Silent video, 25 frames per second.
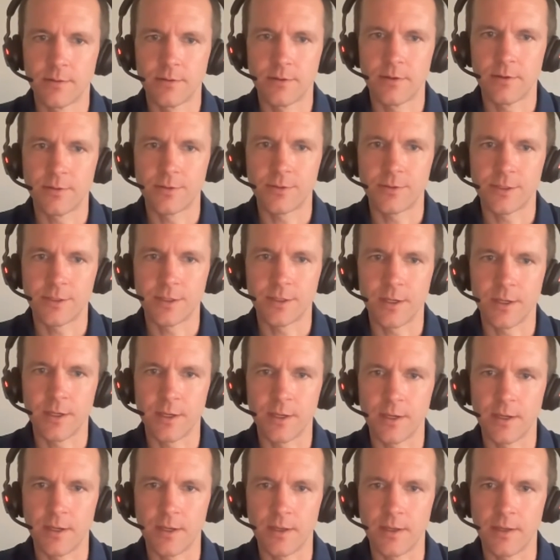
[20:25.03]
Don't see
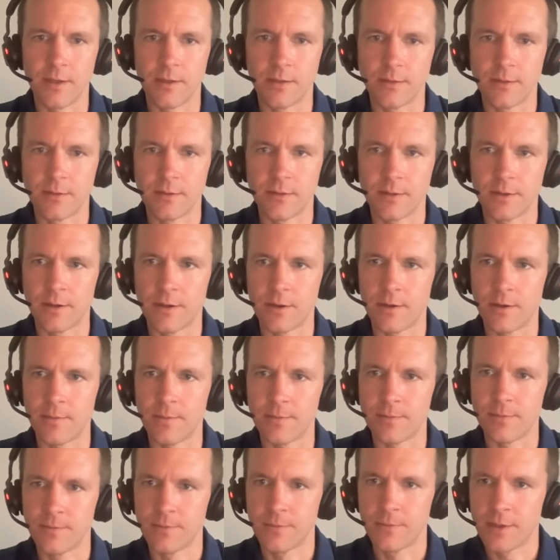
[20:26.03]
any.
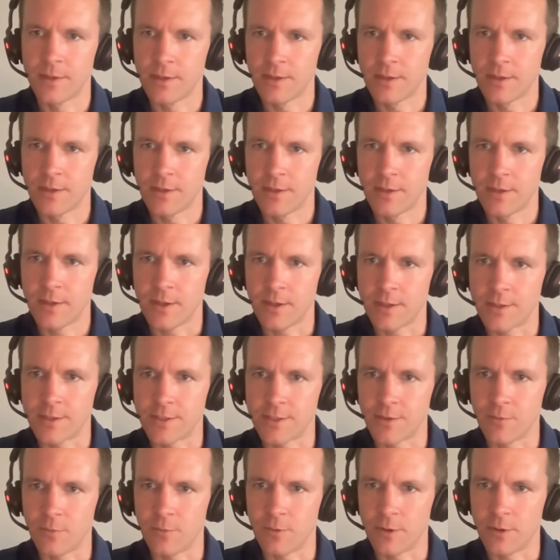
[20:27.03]
Um, I
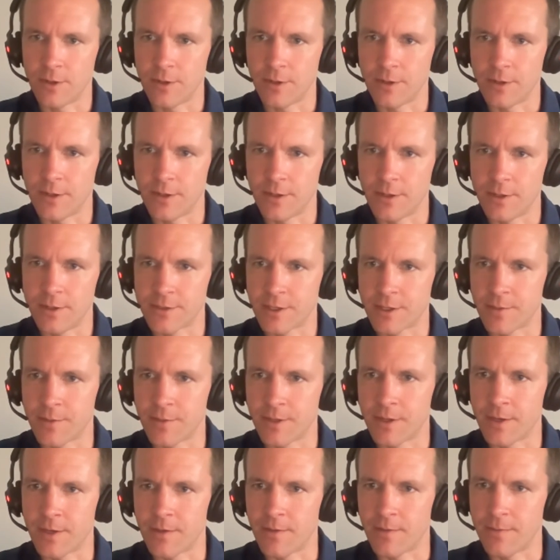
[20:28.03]
see one uh, that's come
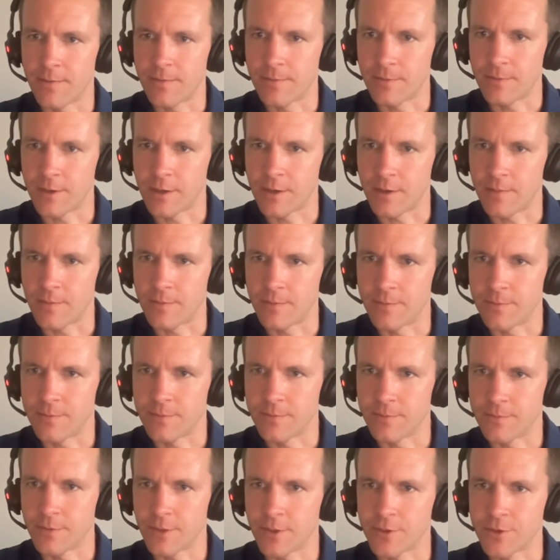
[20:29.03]
in. I'll, um,
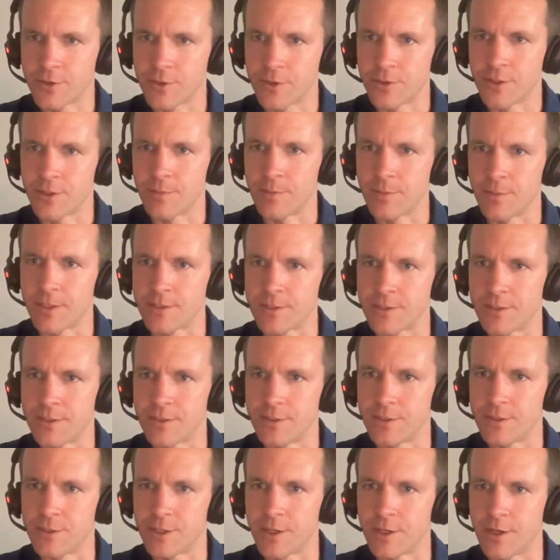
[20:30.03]
I'll shoot you a
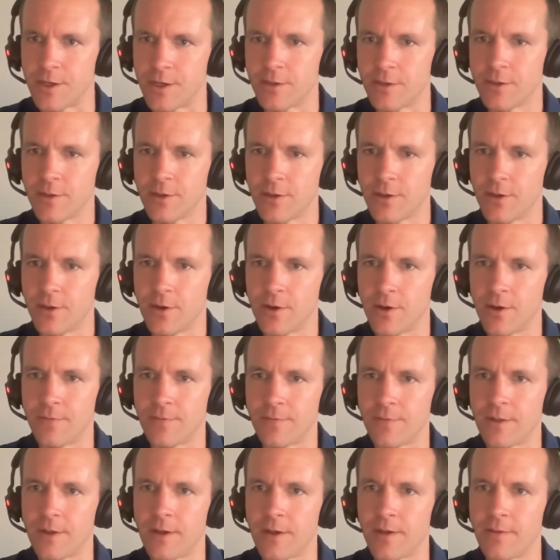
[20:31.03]
message uh,
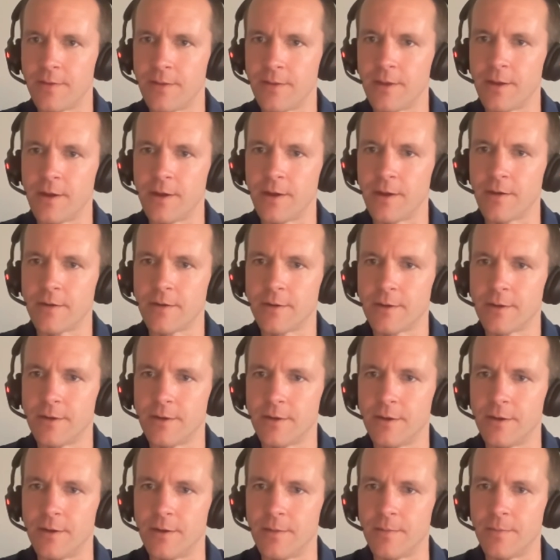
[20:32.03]
offline there.
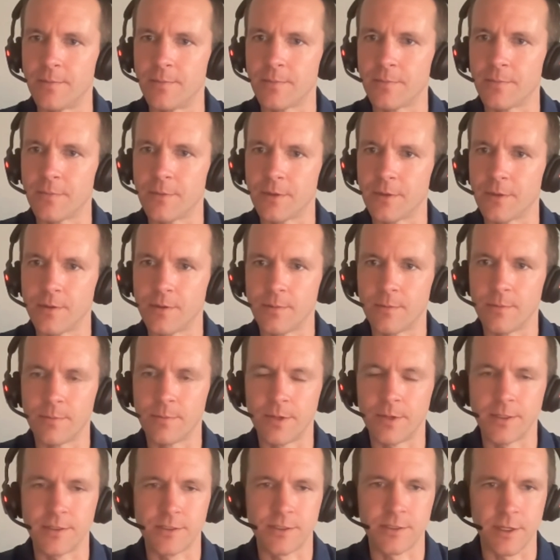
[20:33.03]
Um,
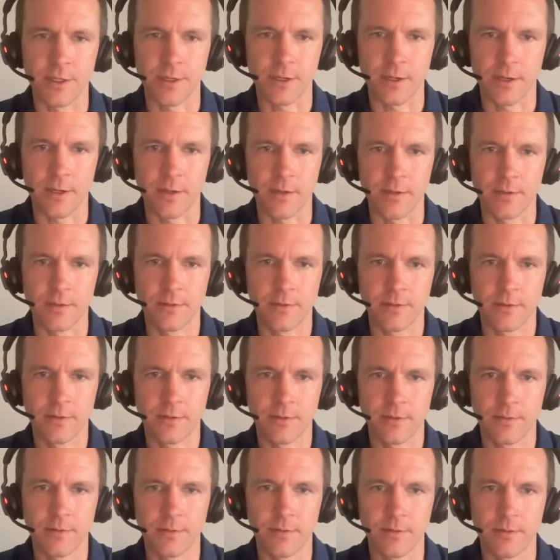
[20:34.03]
but uh,
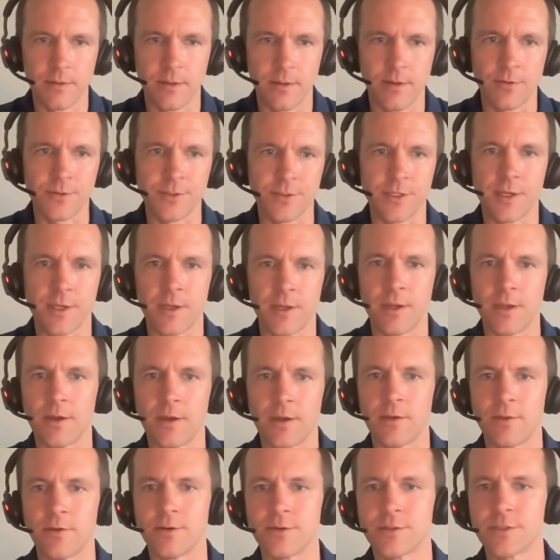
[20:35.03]
I don't see any
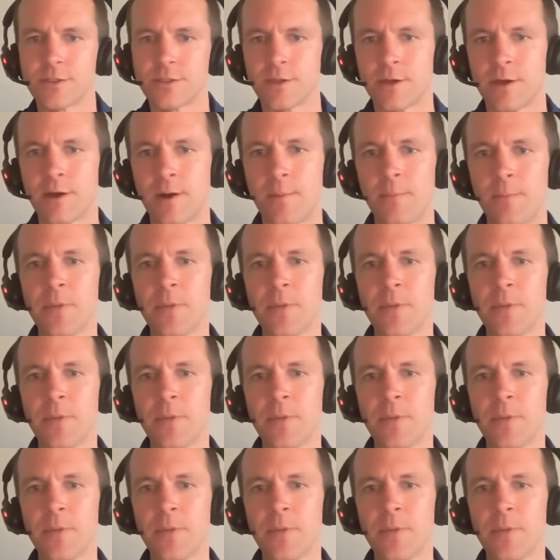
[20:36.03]
others.